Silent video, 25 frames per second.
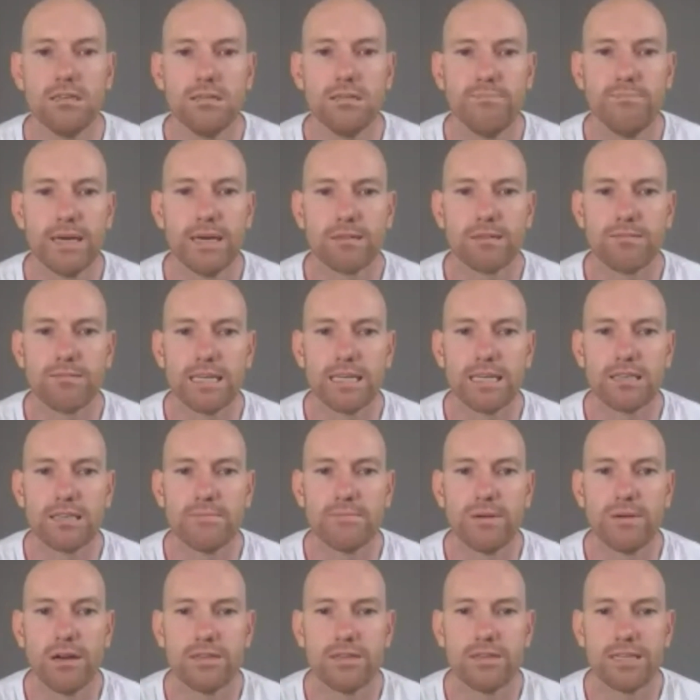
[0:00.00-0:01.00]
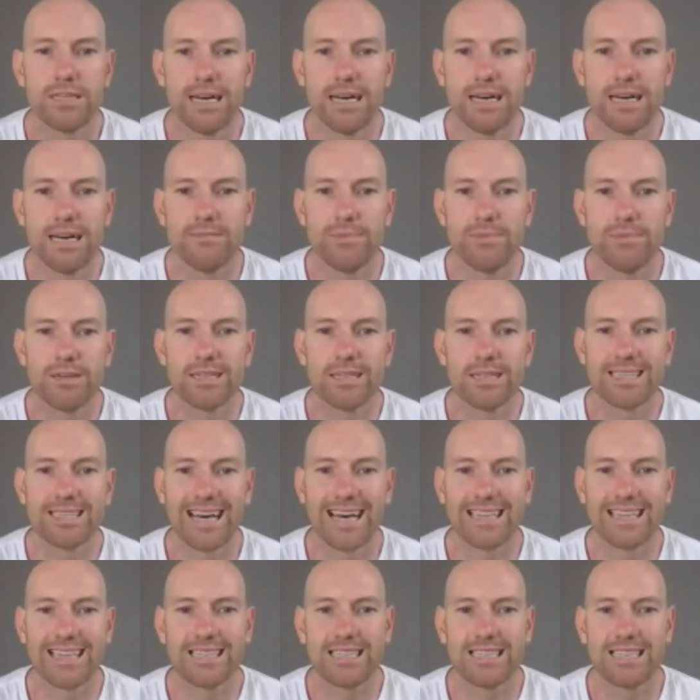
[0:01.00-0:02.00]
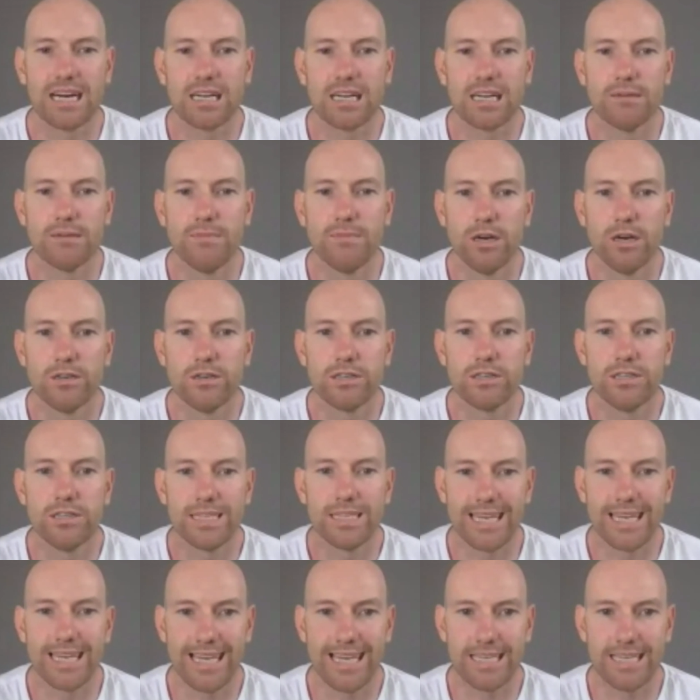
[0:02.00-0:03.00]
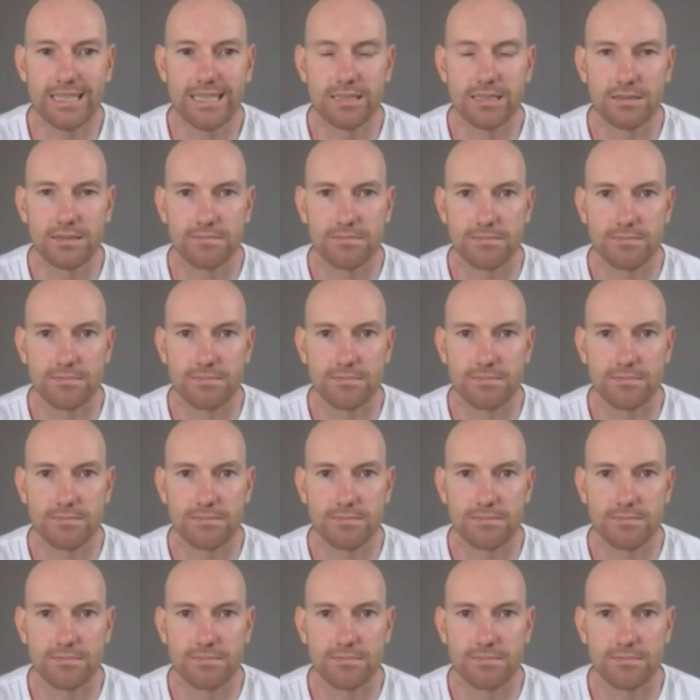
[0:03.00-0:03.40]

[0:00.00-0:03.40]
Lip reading: best ways to process other dark emotions is